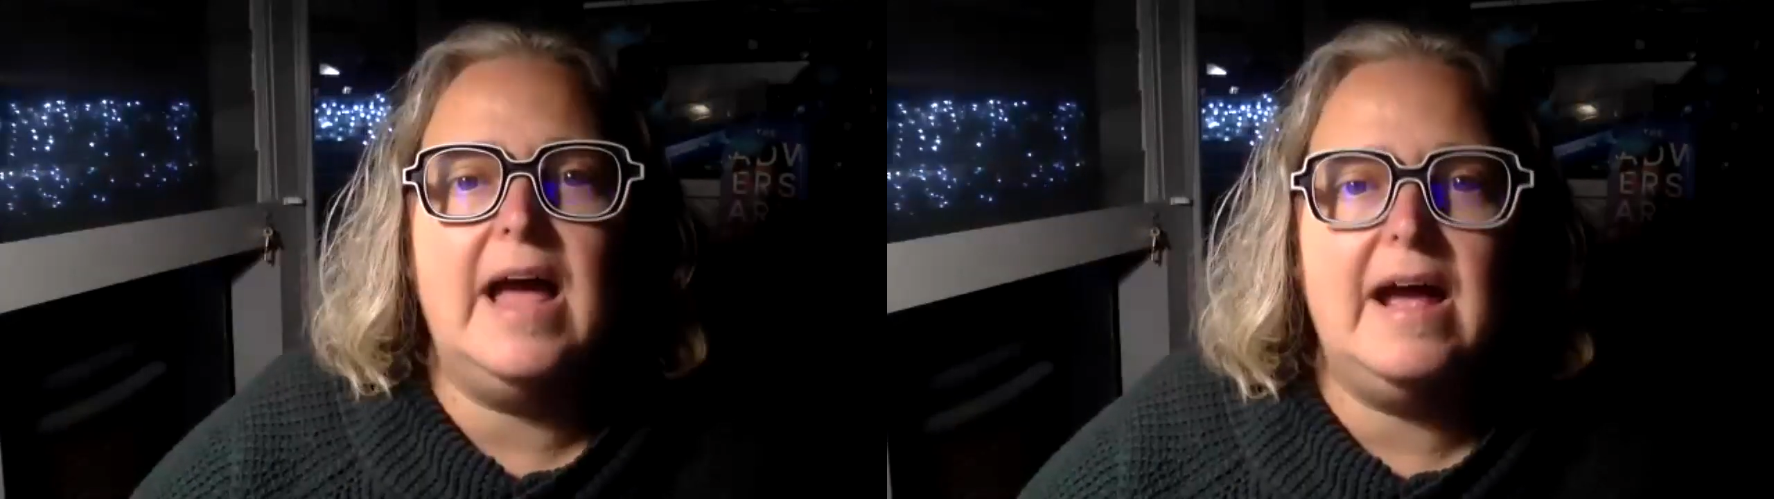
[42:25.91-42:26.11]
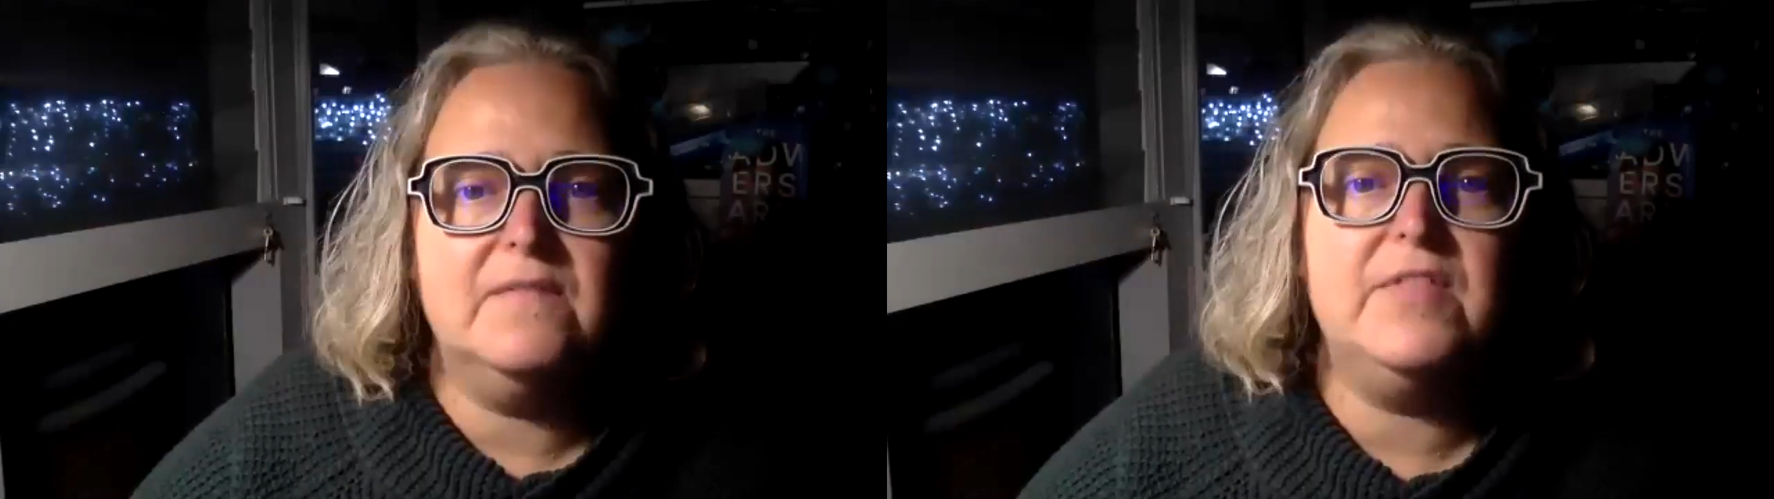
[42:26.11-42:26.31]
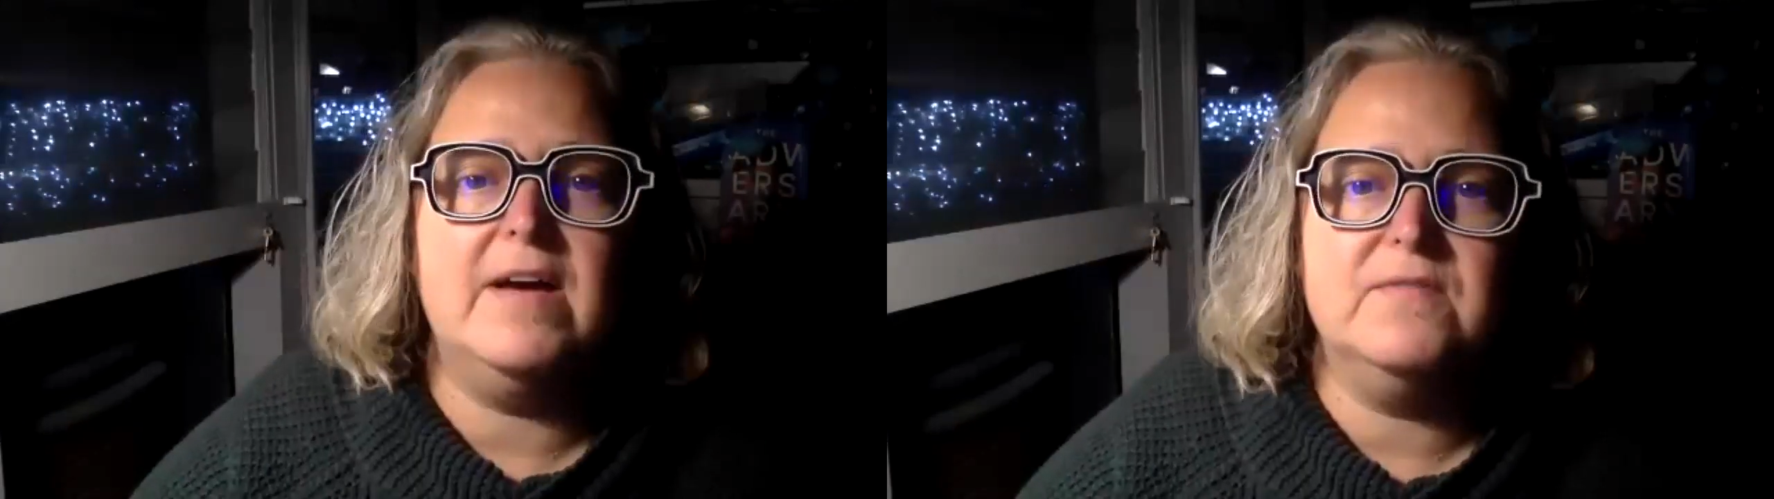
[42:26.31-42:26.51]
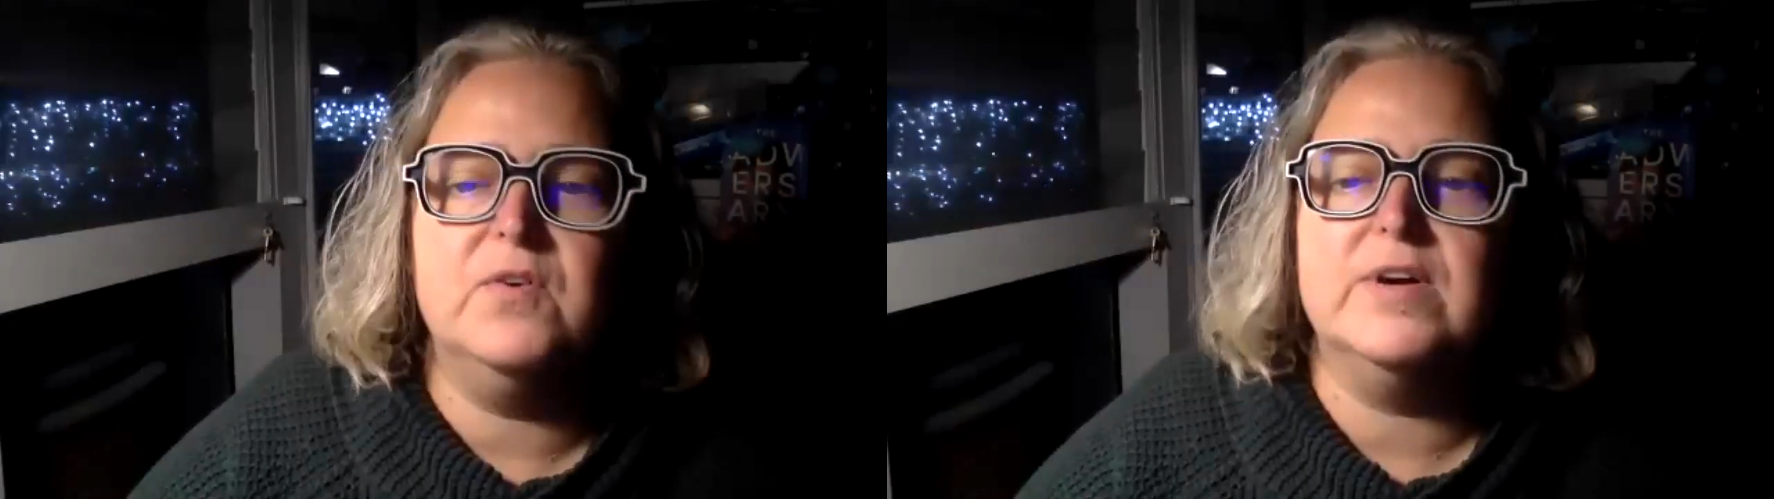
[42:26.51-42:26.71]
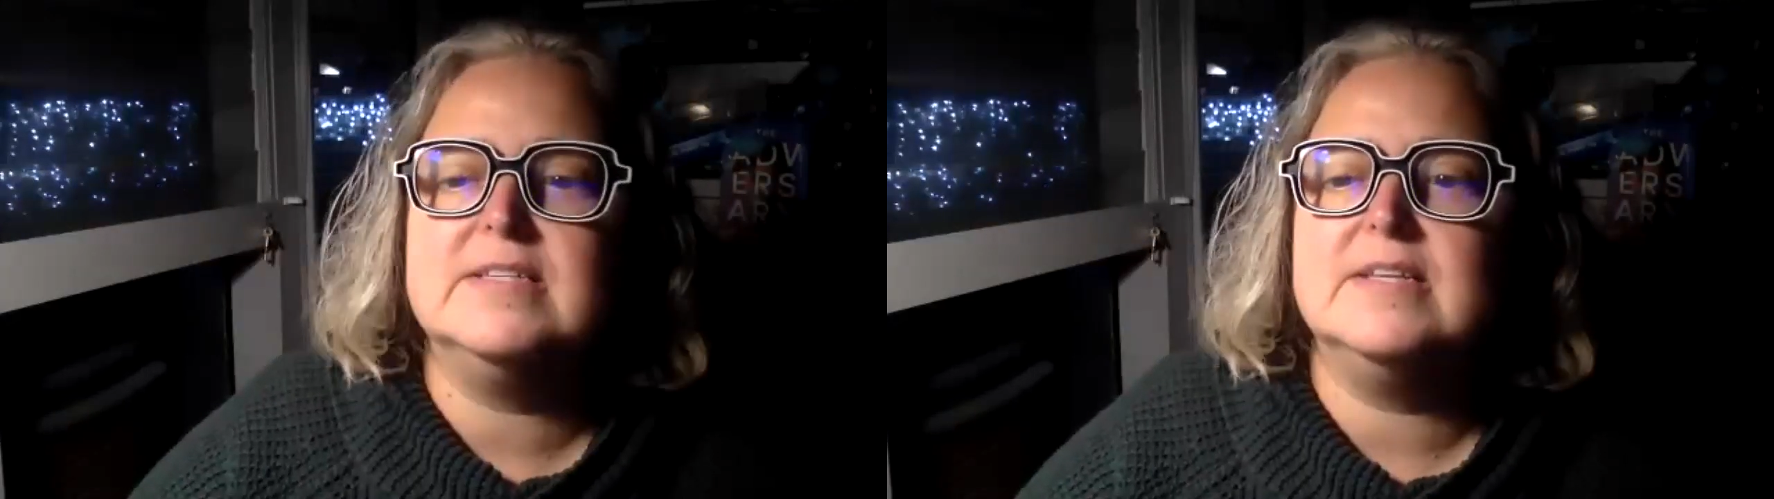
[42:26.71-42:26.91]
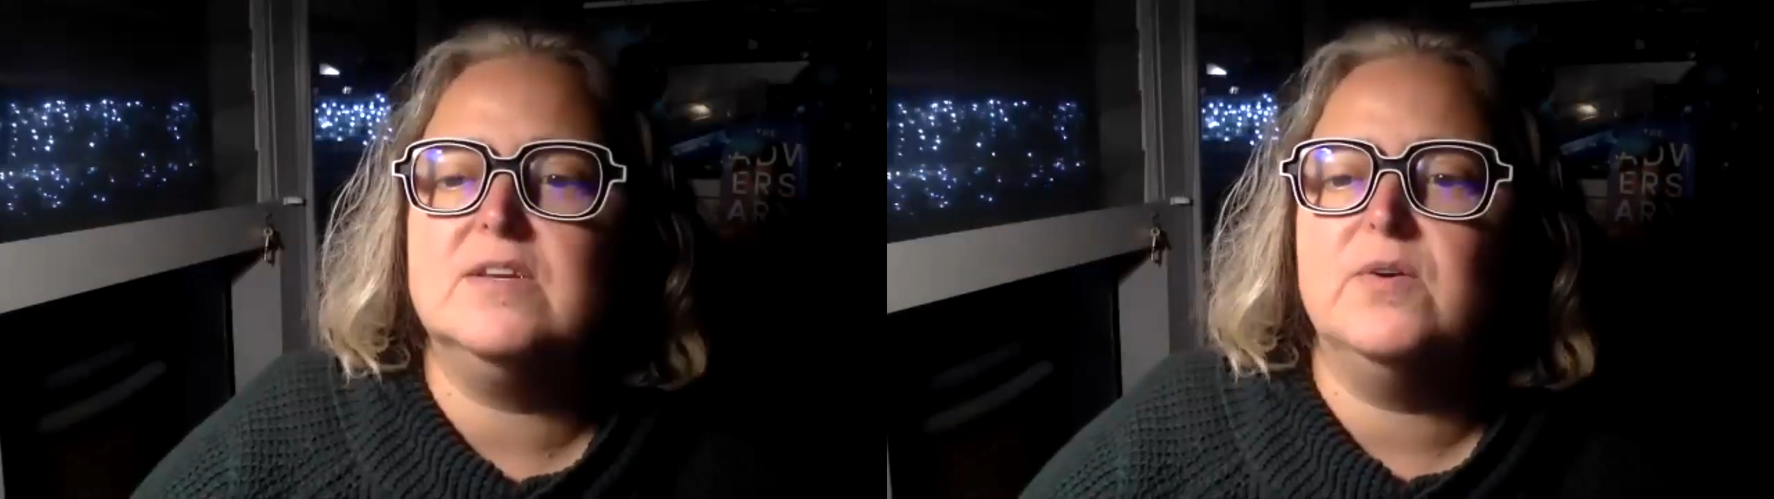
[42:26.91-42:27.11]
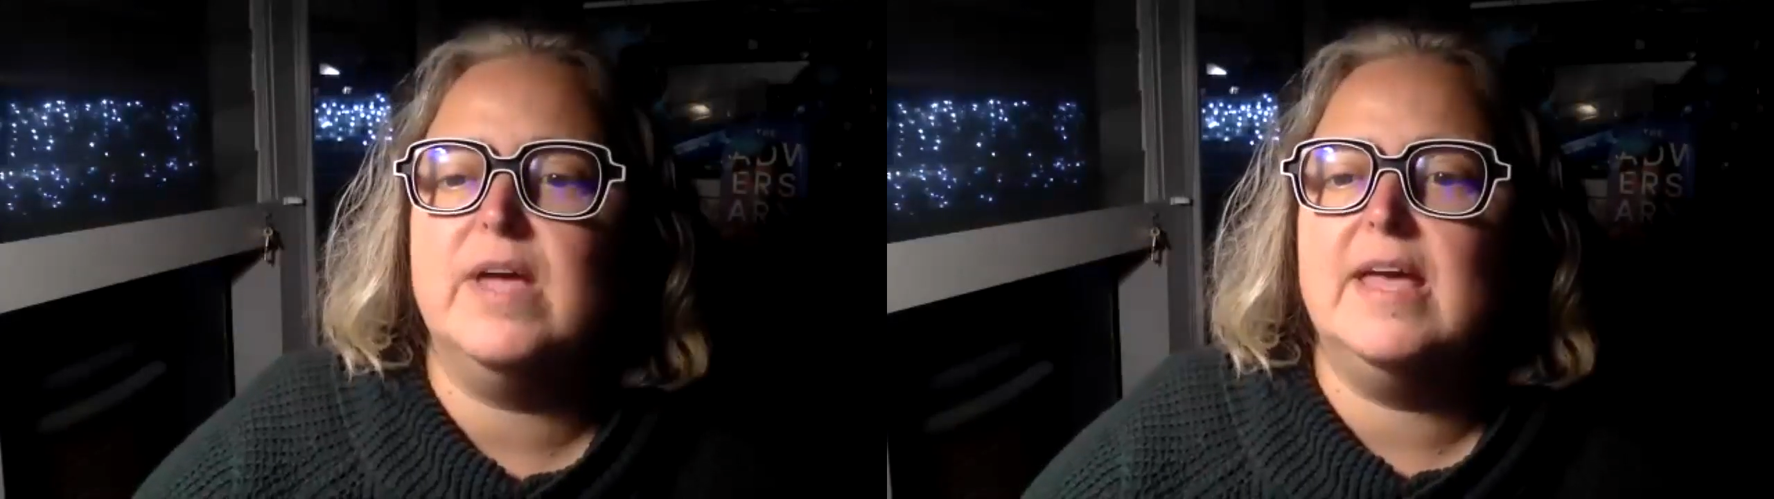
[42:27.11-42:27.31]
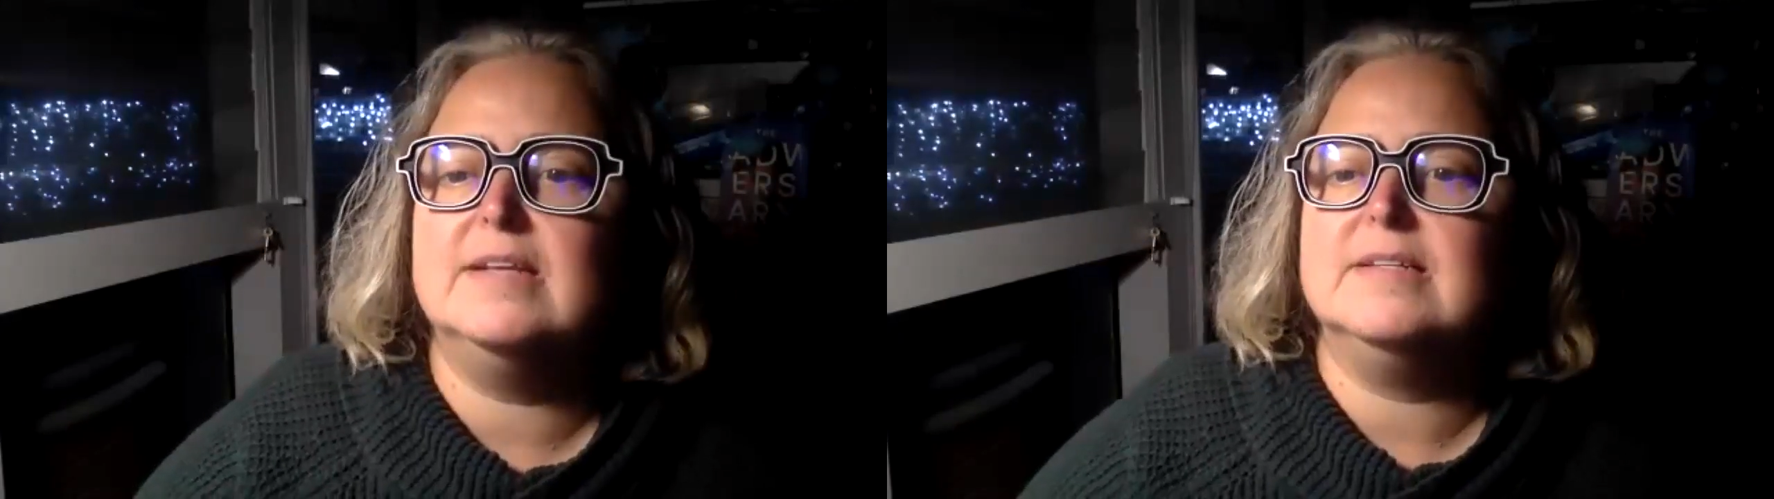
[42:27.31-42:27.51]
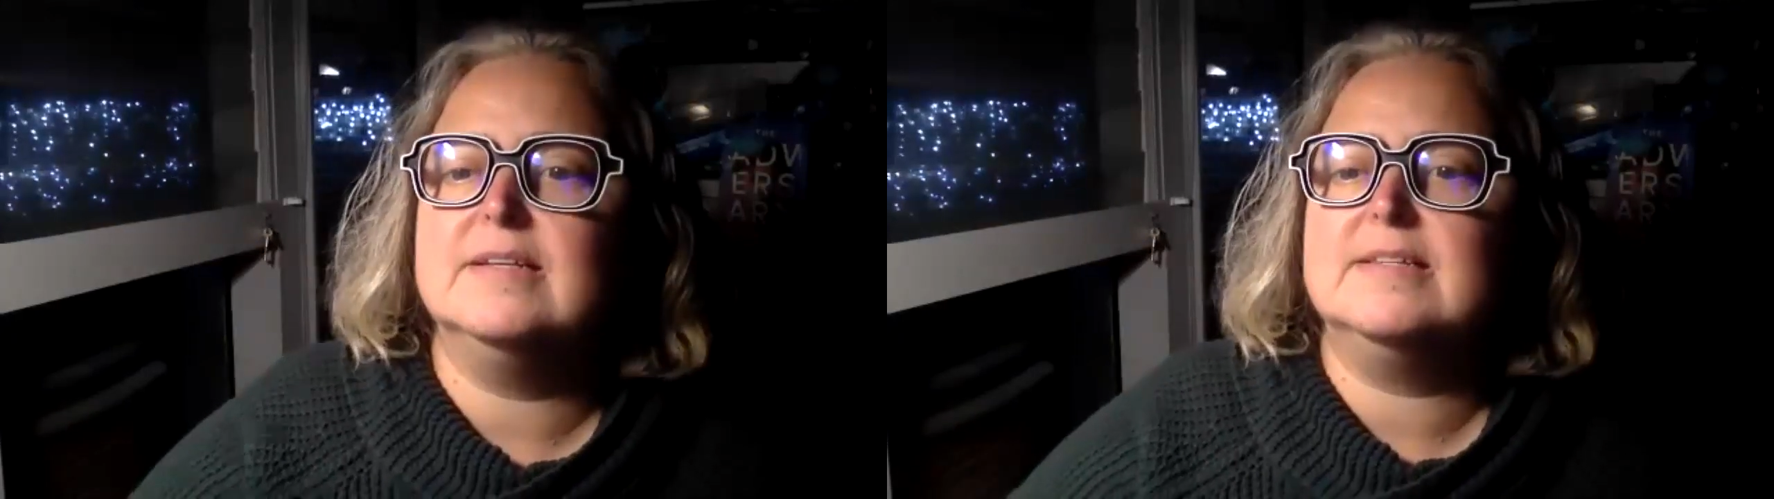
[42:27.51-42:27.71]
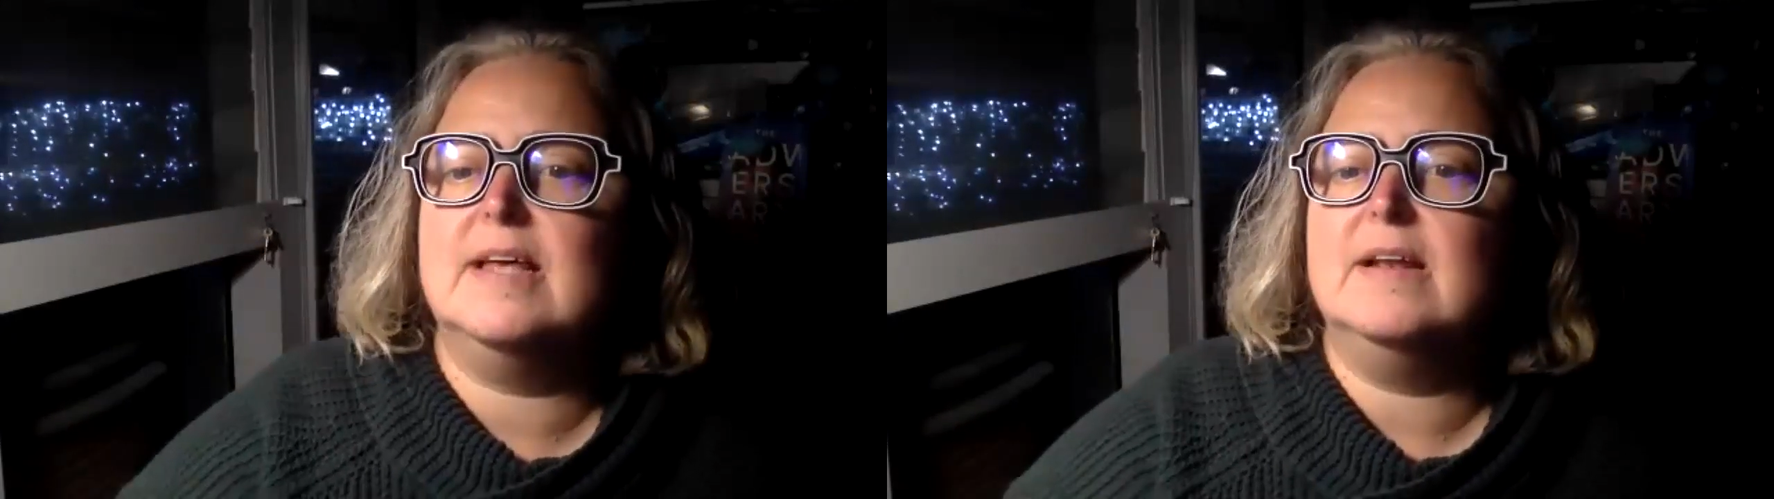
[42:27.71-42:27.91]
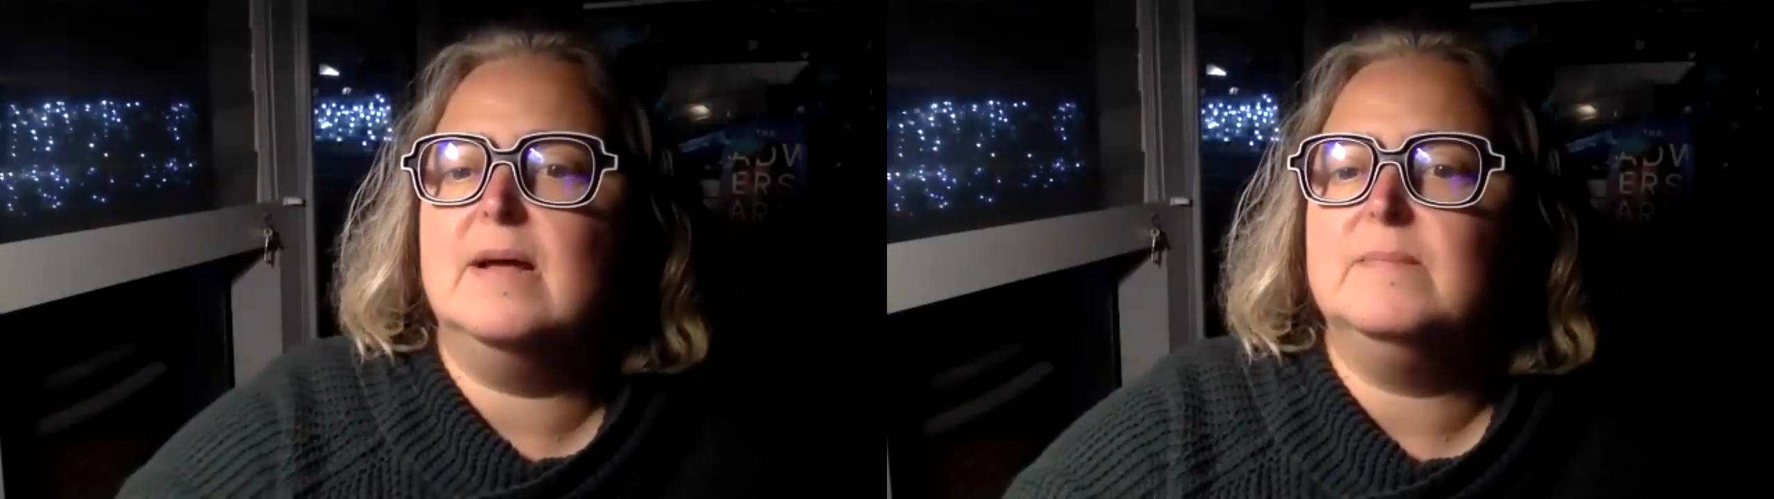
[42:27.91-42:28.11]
have that voice in your head? Does that,